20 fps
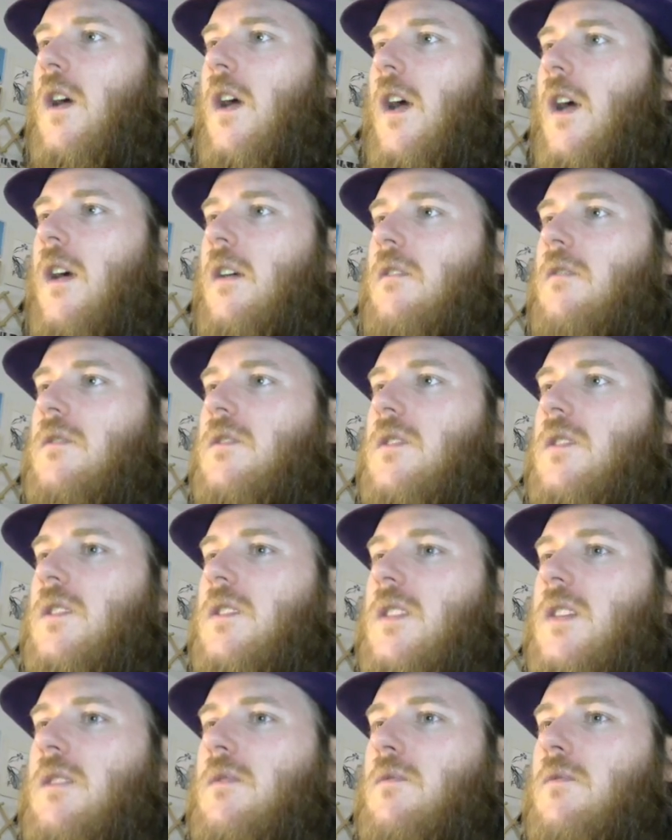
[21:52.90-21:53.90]
I don't
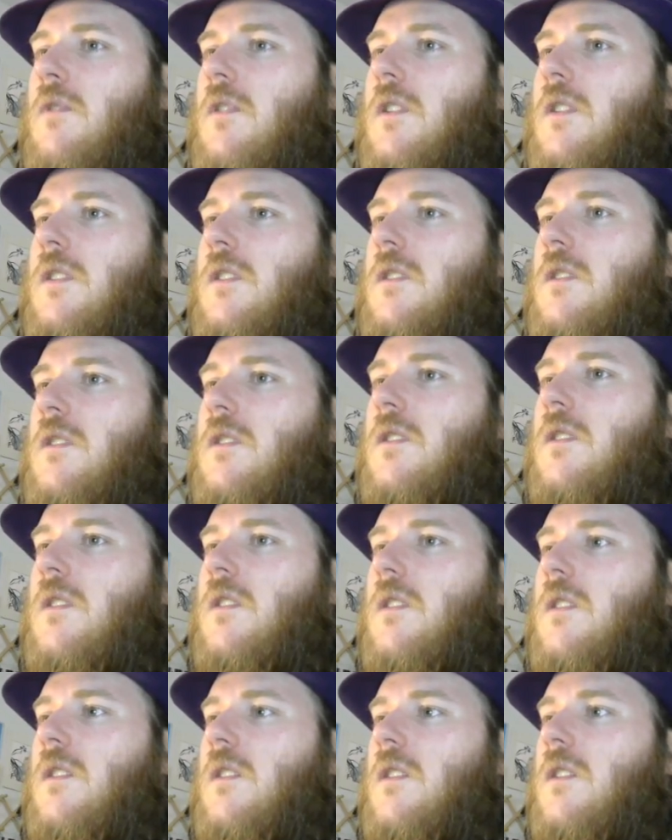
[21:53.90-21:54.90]
see one.
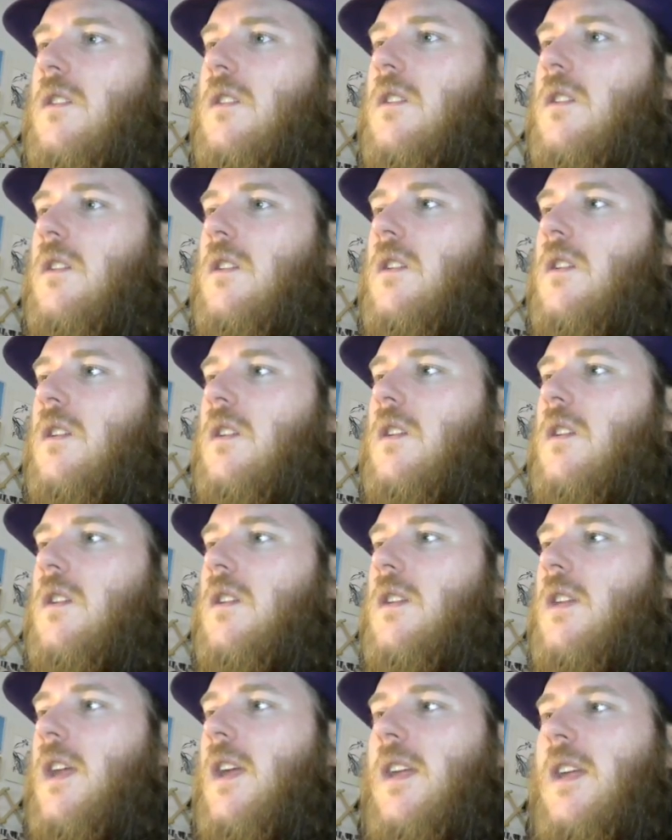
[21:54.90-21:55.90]

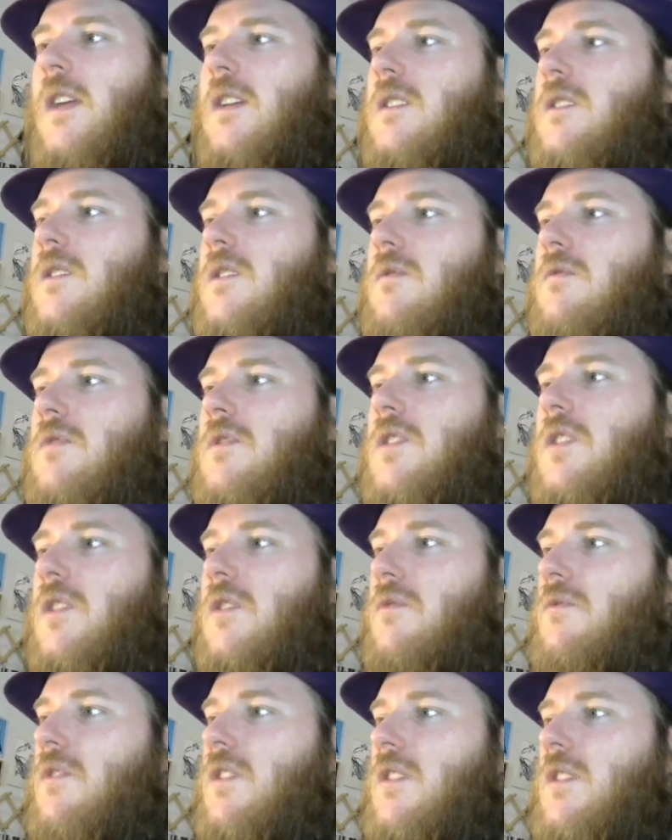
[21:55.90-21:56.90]
Yeah, he has no
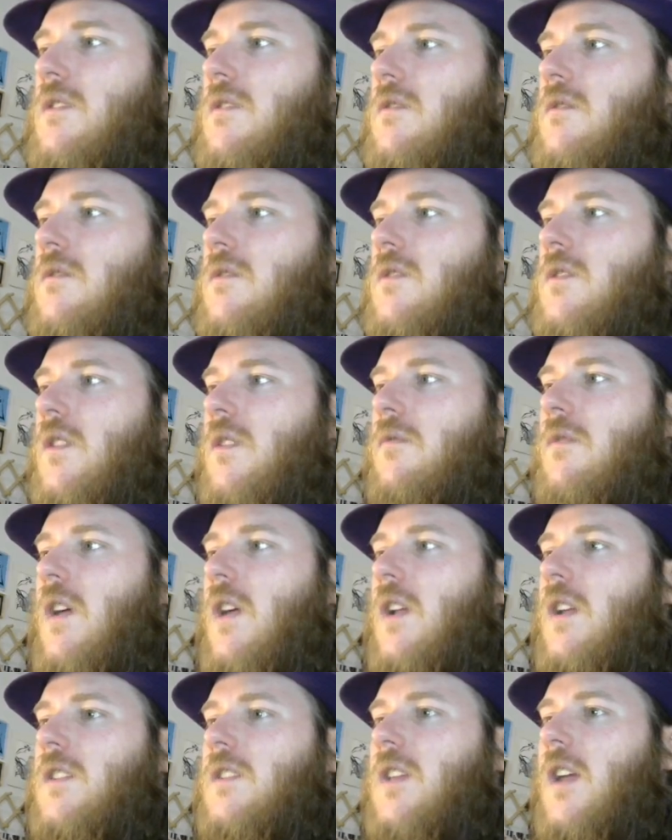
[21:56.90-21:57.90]
tuner, so I'm
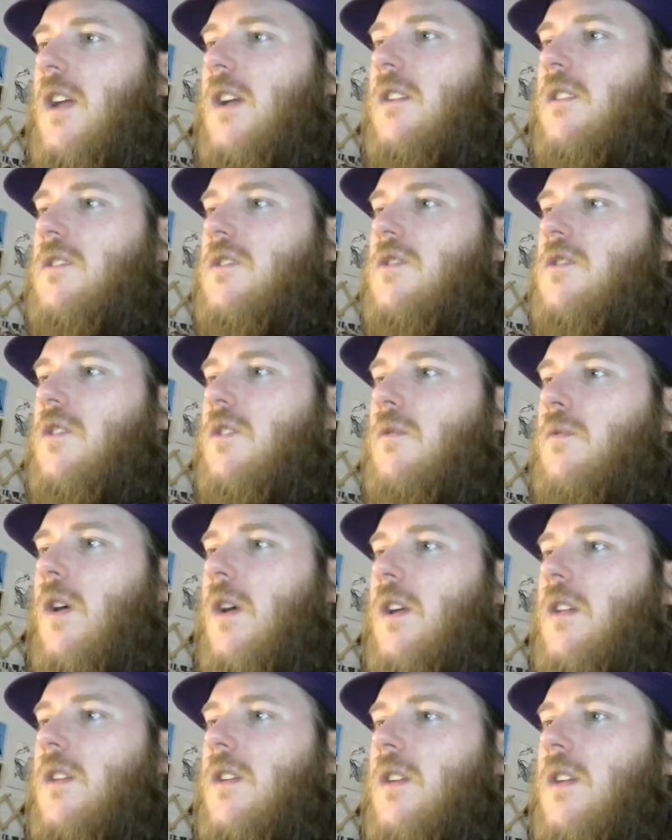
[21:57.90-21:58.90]
not exactly sure
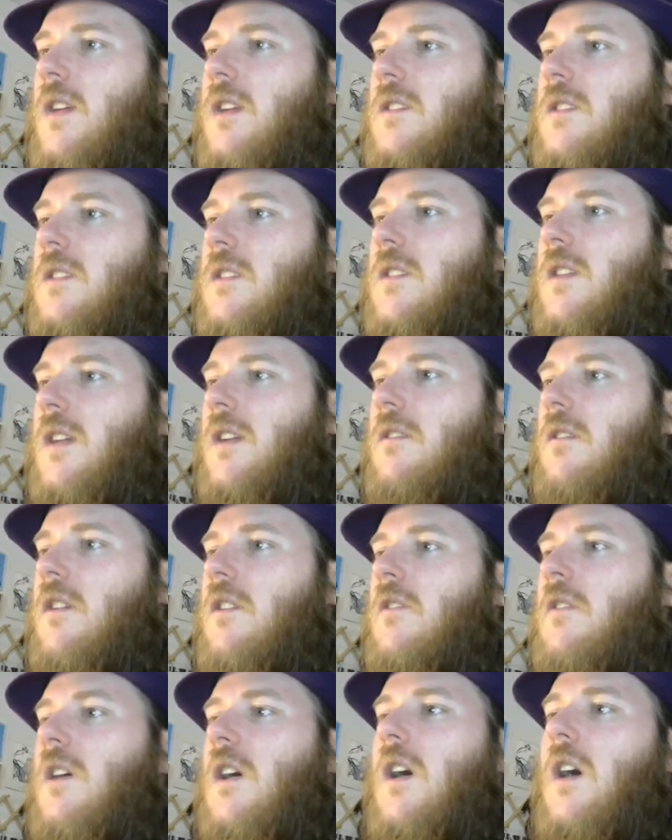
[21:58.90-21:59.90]
why he has the
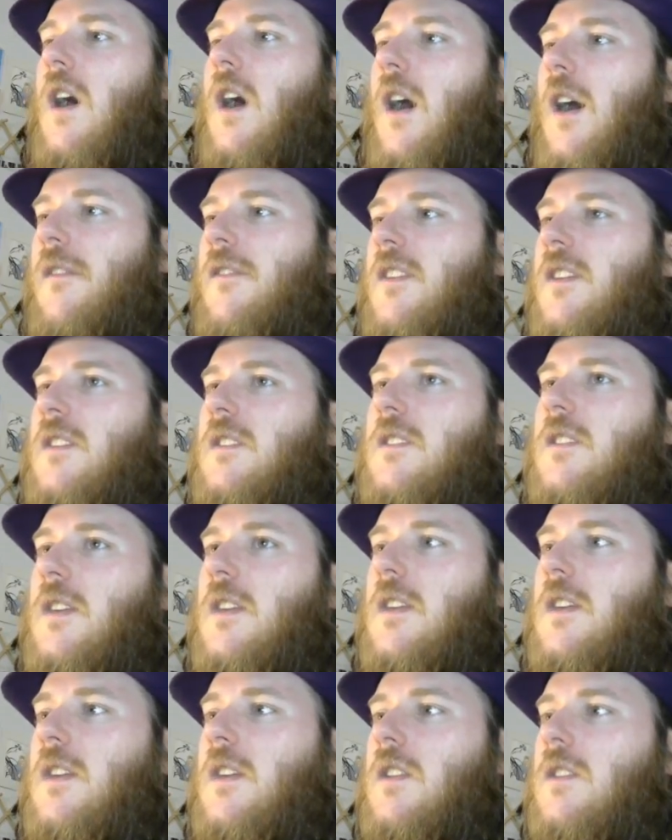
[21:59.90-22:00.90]
Synchro. Obviously,
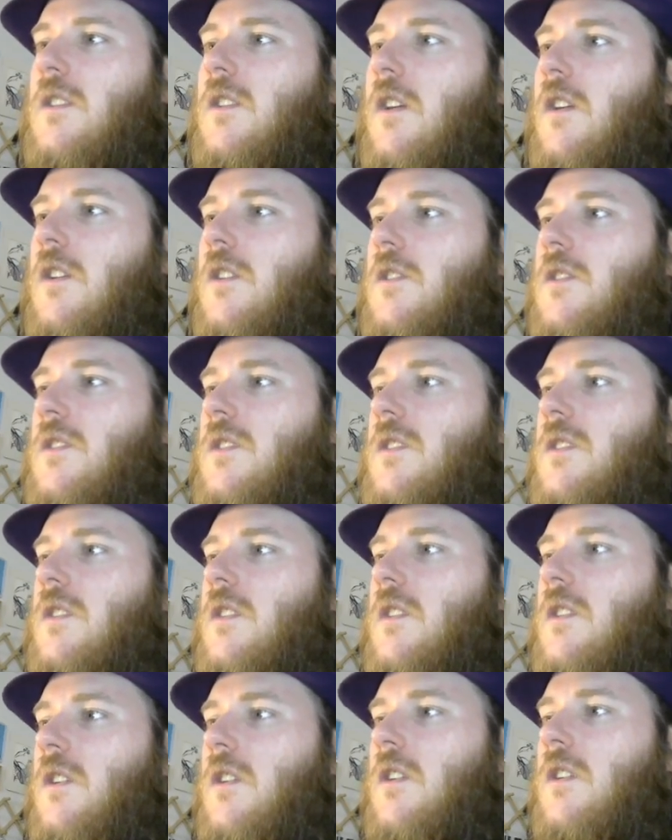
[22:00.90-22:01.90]
he can turn
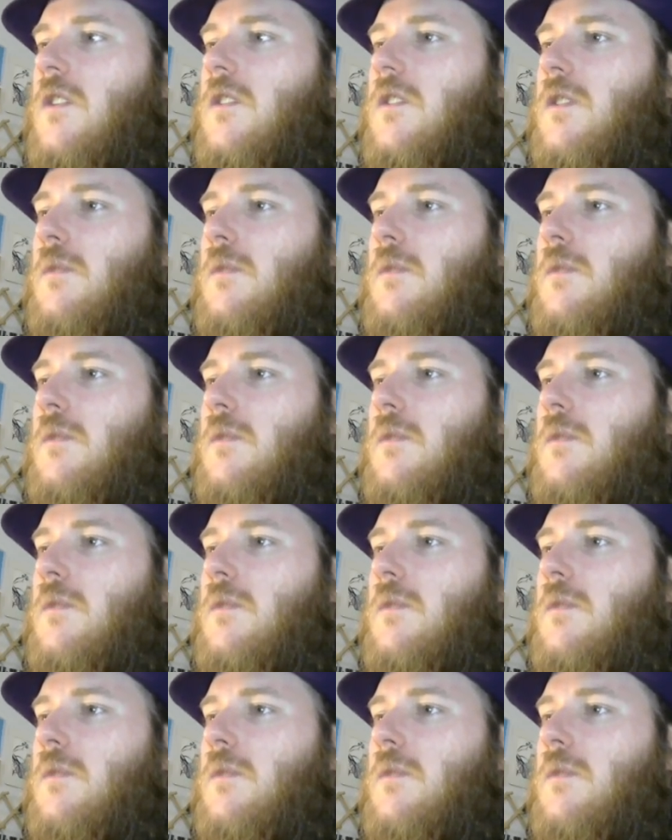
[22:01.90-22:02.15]
his